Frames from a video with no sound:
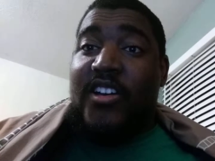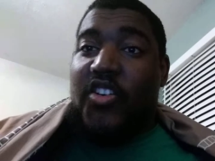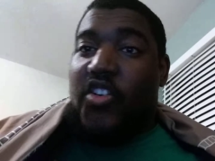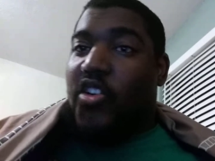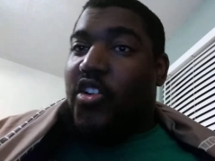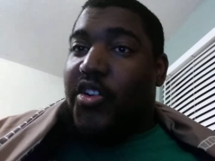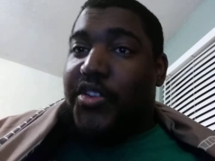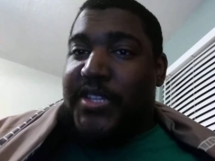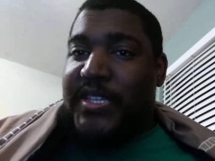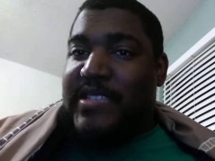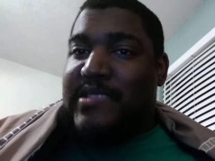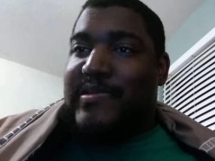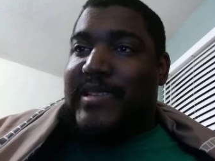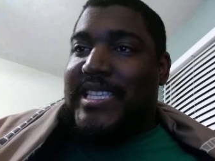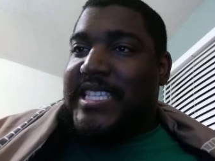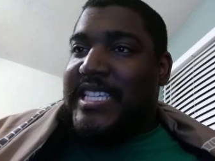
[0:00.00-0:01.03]
all these
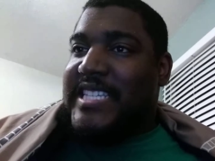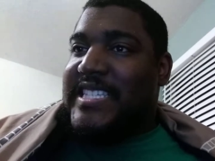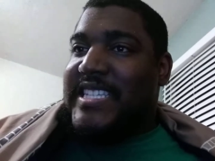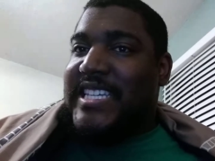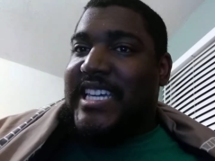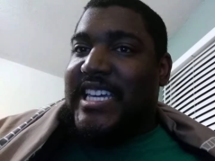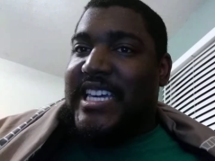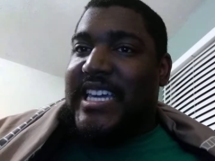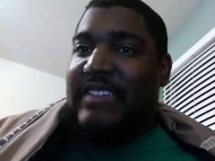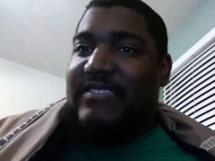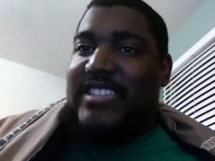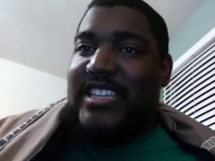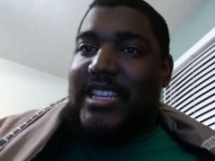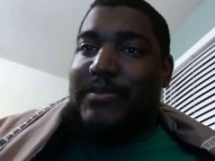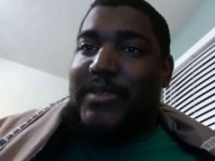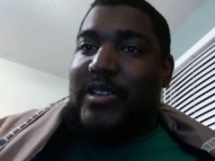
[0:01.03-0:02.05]
Sweet 16 games
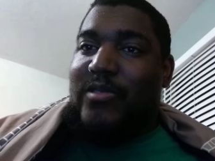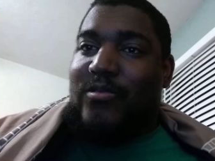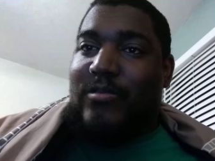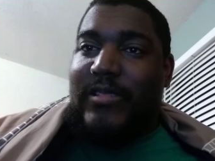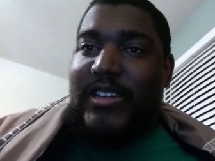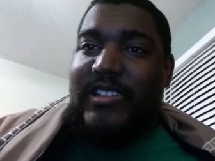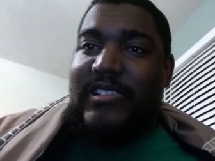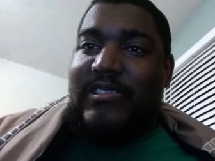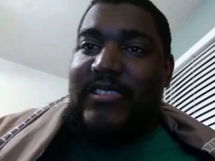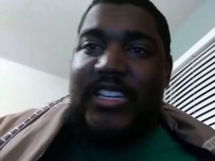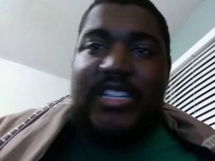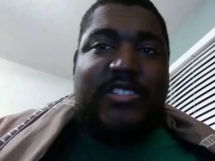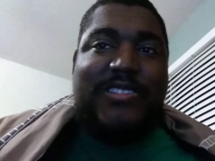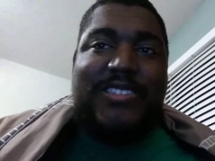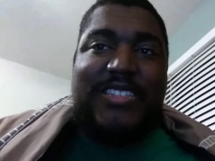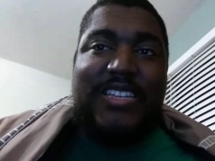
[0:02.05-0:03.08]
are going to be real
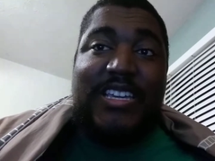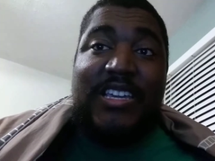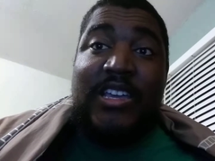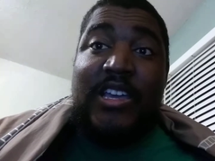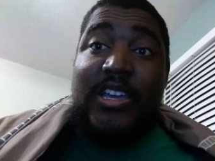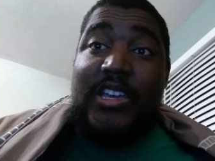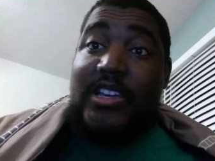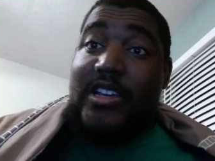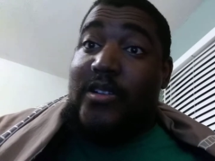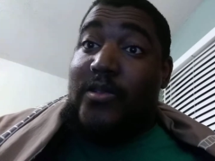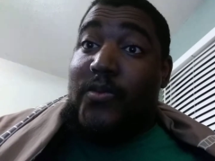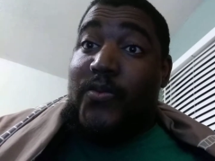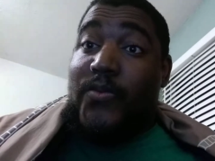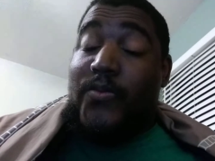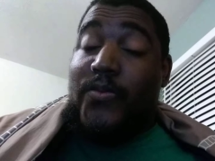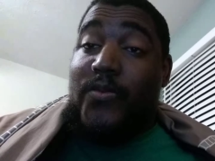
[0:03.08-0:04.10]
interesting.
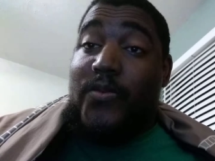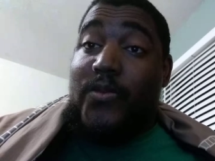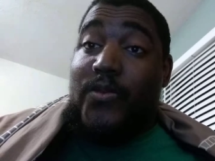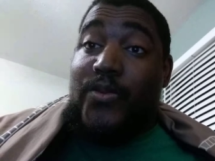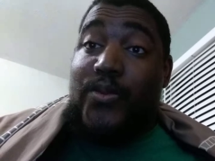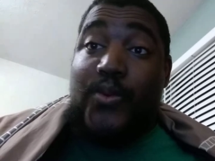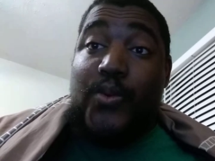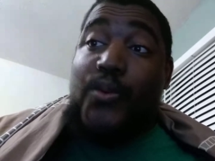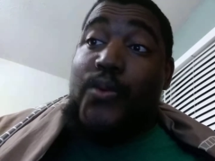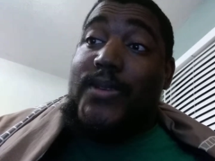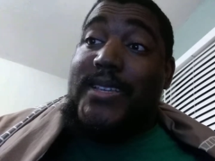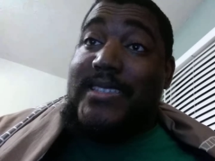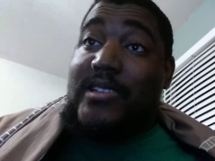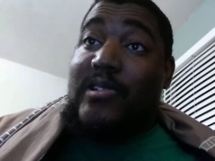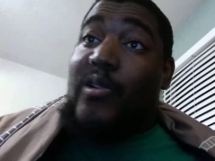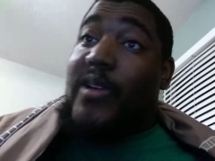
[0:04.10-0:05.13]
Who
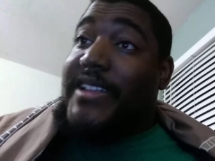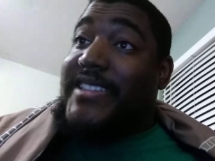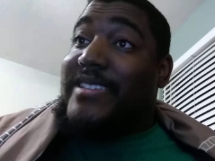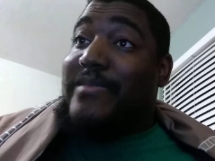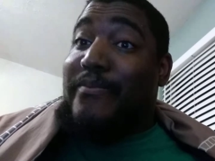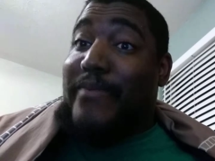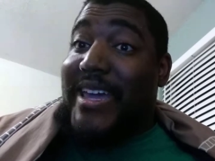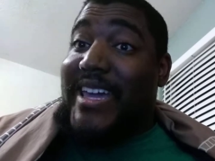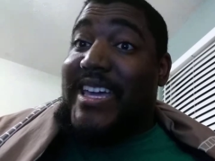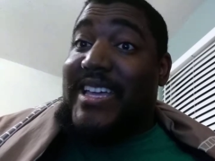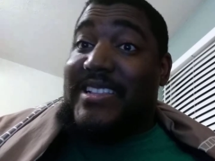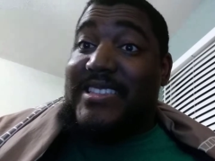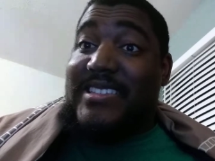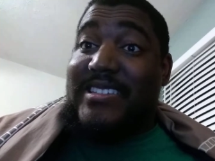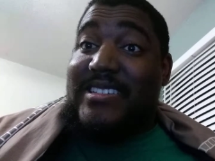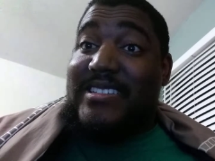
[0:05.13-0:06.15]
is going to make
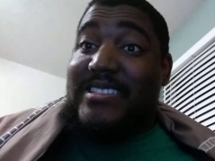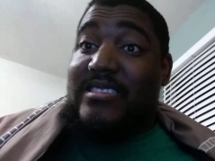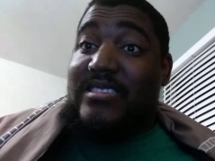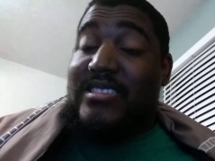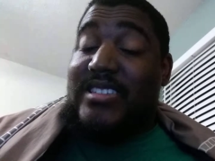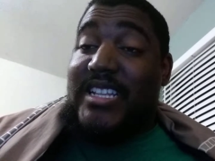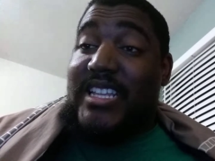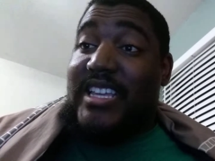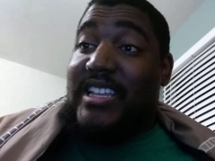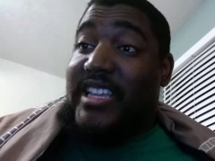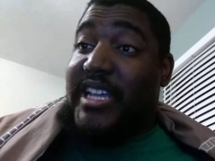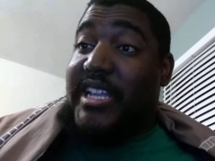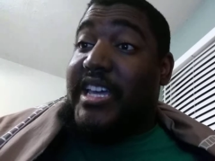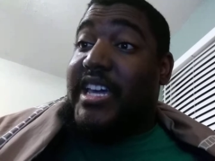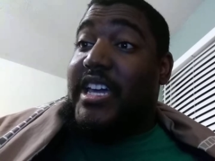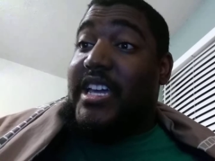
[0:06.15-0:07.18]
it to the
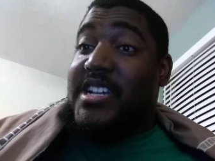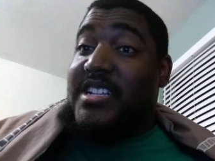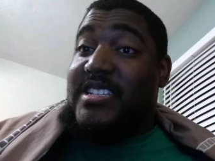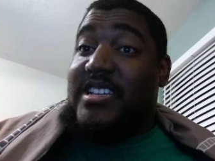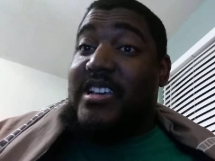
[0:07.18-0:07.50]
Elite Eight?